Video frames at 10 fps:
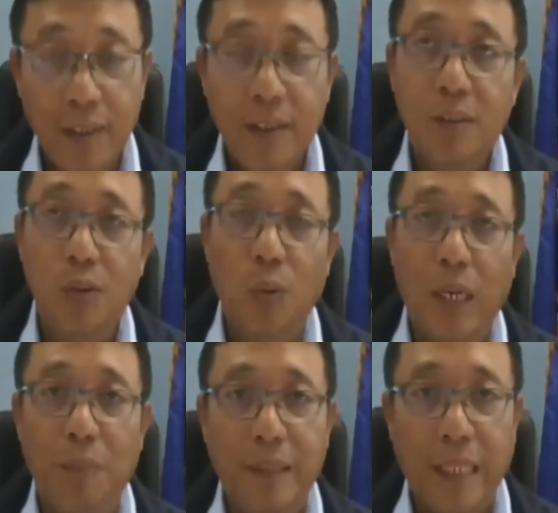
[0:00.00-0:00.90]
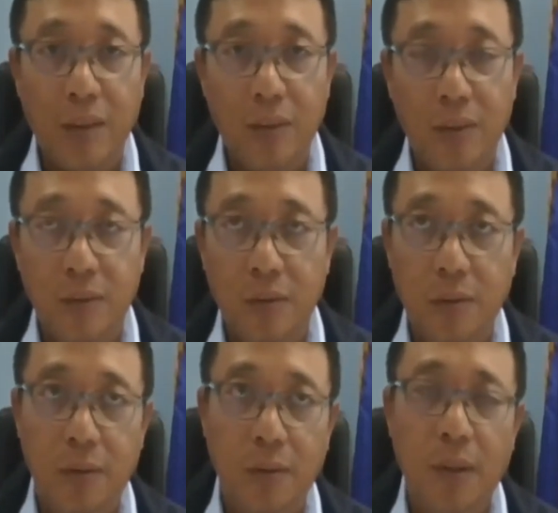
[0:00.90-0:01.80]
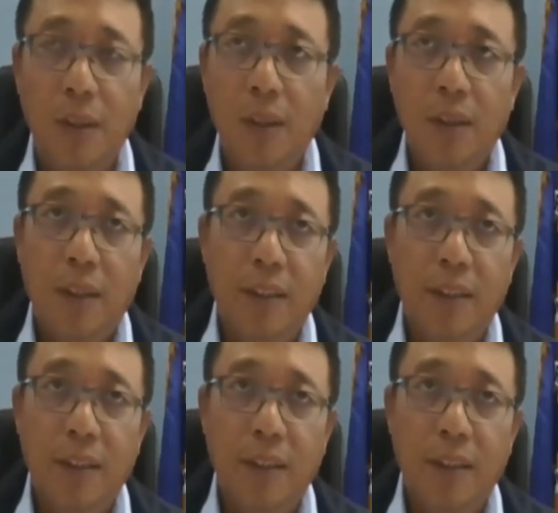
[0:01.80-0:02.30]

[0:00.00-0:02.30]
So wala pa tayo nun. So it